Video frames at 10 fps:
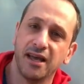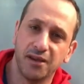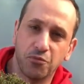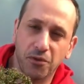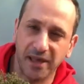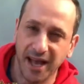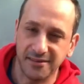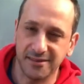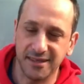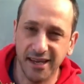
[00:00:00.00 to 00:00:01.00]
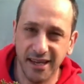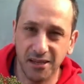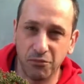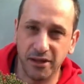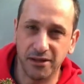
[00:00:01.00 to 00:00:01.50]
You're probably hard to see
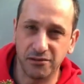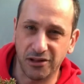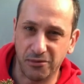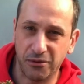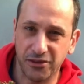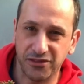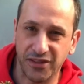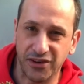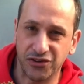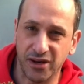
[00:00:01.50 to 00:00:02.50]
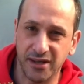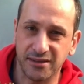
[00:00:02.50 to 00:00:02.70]
here, but there was a lot of moss on the trunk,